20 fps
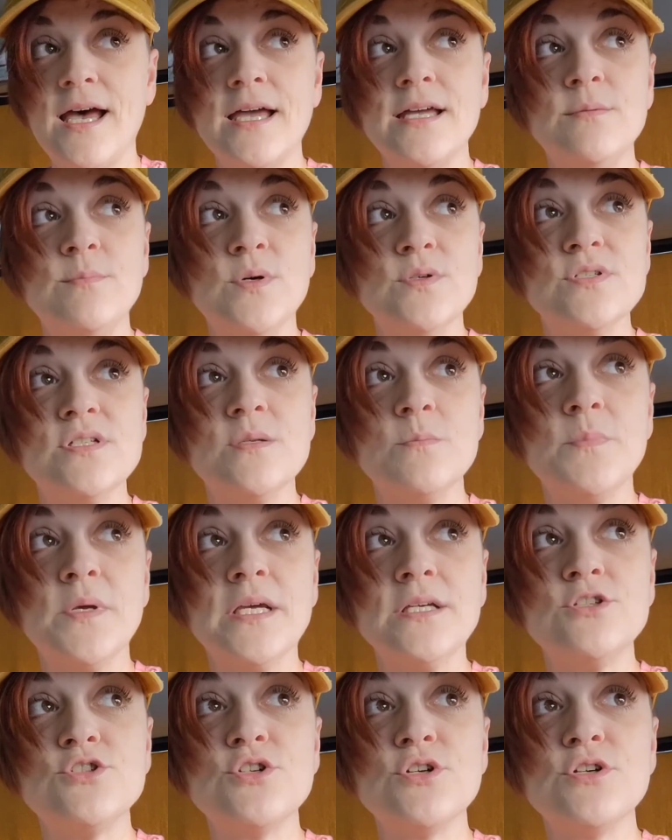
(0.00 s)
I had posted
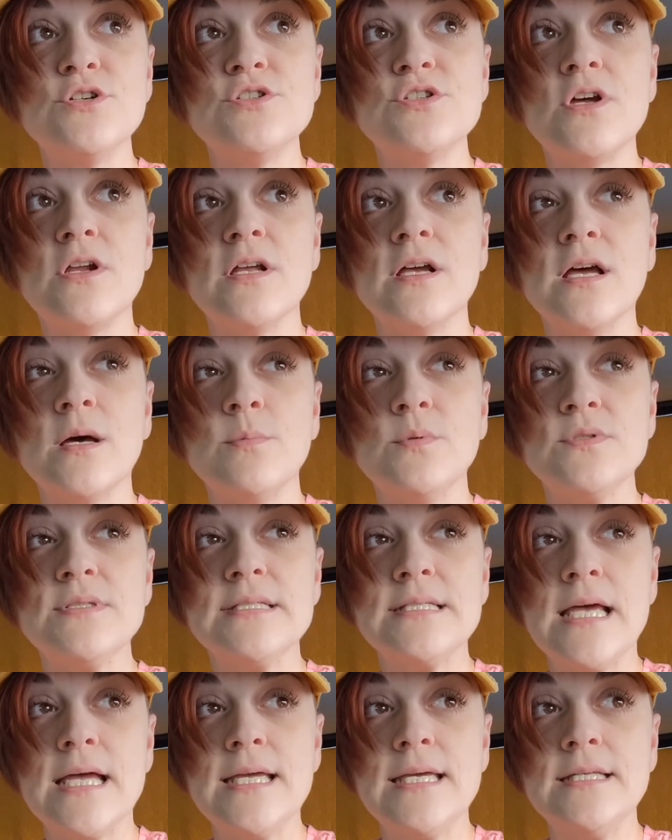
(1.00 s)
pictures on a couple
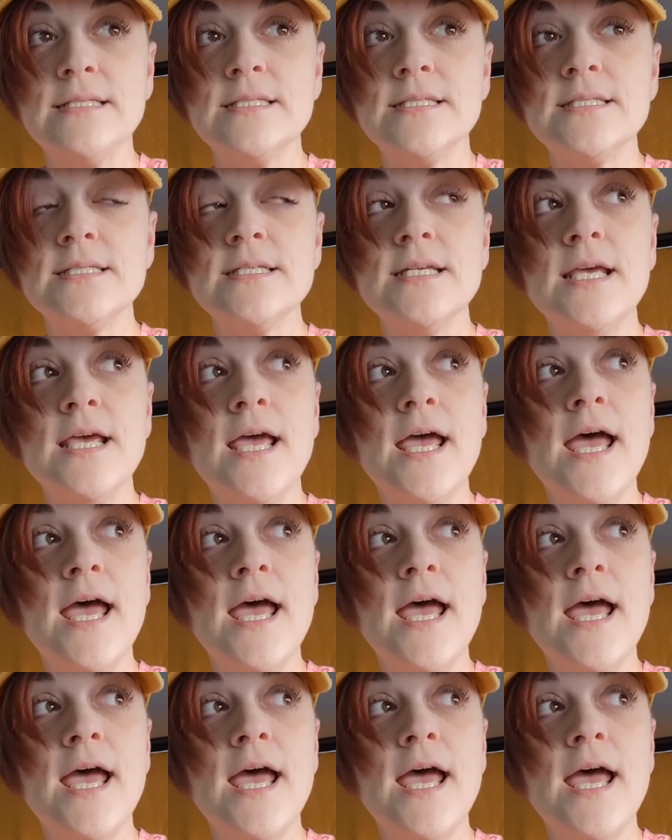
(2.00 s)
sites,